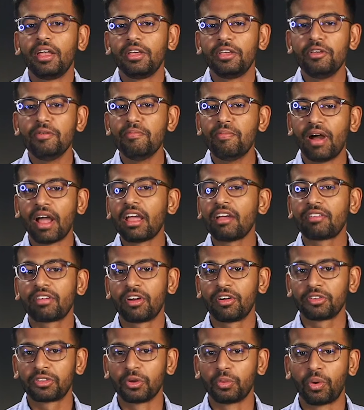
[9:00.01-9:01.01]
You might have
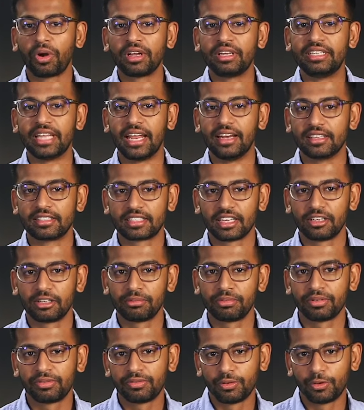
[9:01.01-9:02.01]
heard the word data center
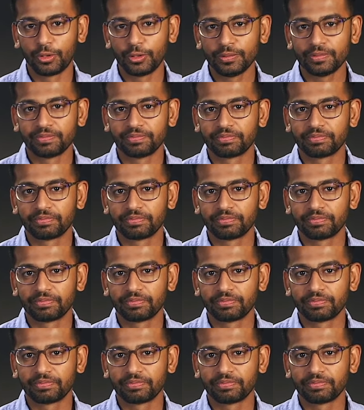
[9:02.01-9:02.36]
before.